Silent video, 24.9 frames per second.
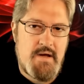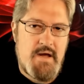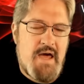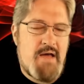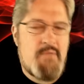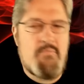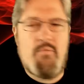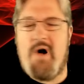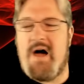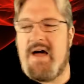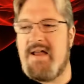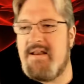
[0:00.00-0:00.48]

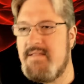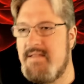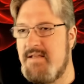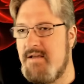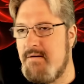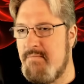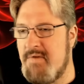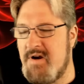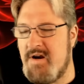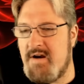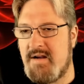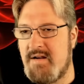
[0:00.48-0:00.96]
And why do the
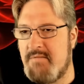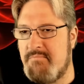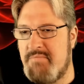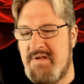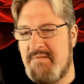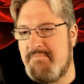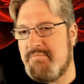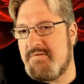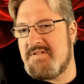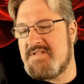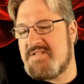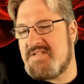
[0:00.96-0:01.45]
American
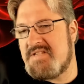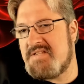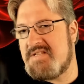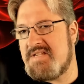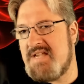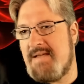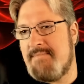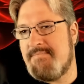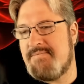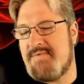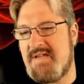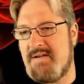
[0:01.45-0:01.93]
people? It's the
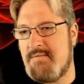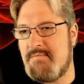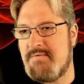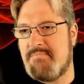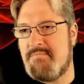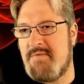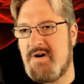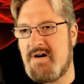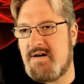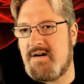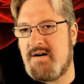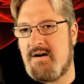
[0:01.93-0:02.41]
same thing with
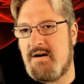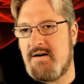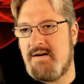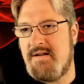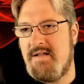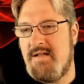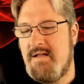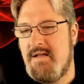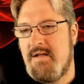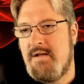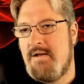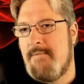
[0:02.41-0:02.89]
Mark Carney.